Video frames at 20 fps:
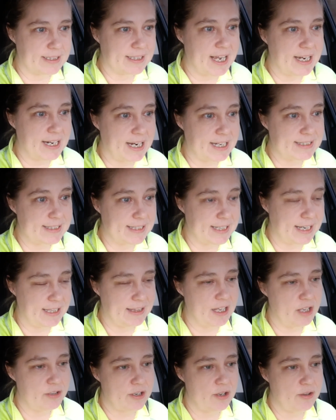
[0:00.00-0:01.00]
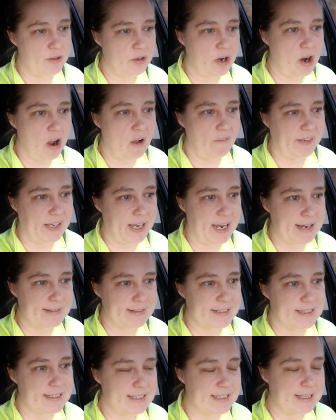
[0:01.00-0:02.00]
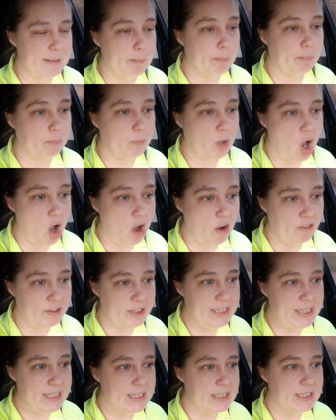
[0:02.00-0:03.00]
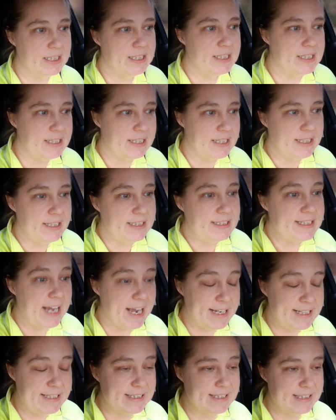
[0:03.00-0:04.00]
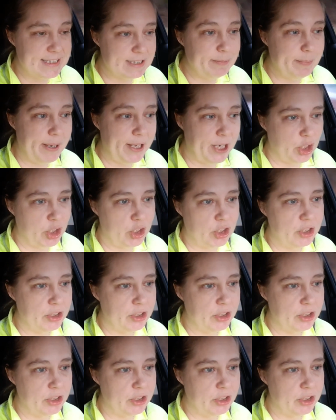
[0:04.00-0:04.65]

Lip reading: Like I said, those other coffee houses, the coffee tastes better,